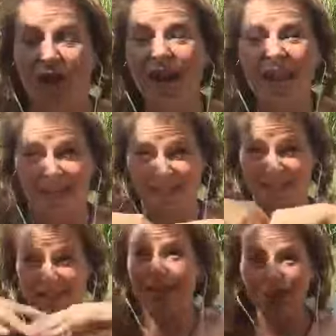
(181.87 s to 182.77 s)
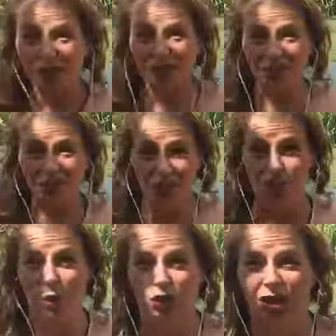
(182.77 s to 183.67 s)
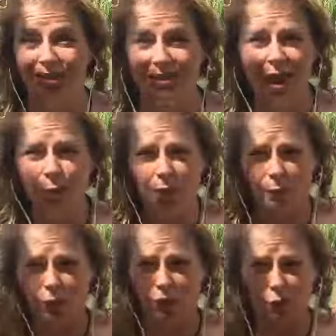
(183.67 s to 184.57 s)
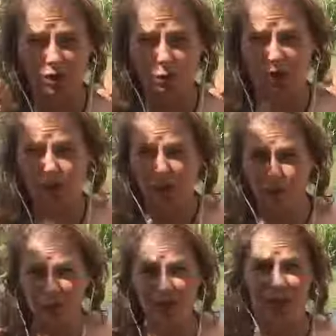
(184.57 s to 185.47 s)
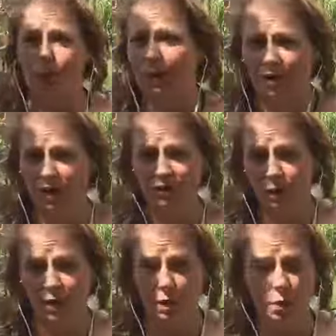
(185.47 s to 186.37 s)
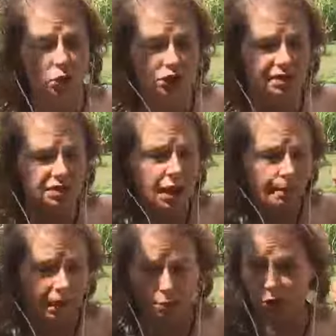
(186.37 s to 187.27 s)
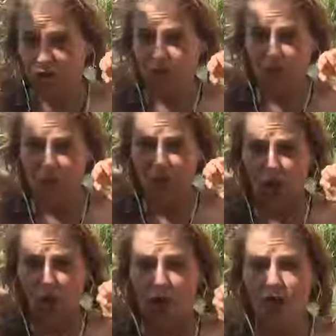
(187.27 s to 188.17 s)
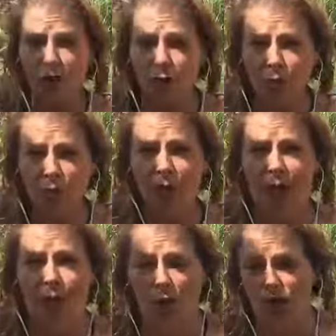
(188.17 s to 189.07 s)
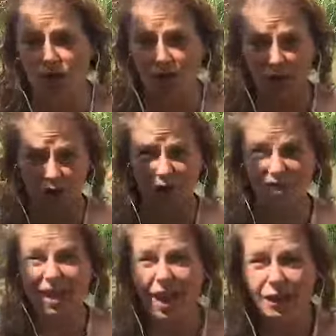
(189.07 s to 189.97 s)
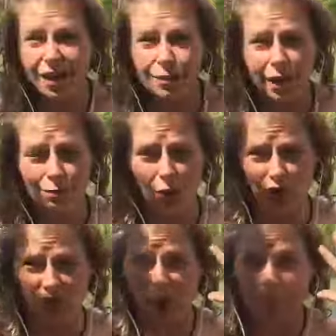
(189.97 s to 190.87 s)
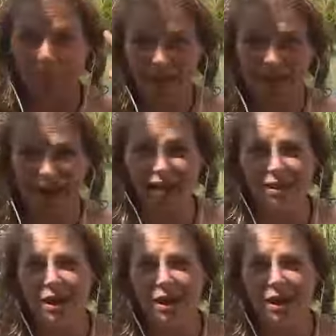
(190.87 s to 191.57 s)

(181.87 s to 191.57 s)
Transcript: it's dangerous to feel emotions, people aren't going to respect me if I feel my emotions make me far too vulnerable, my emotions are far too scary, my emotions are bad,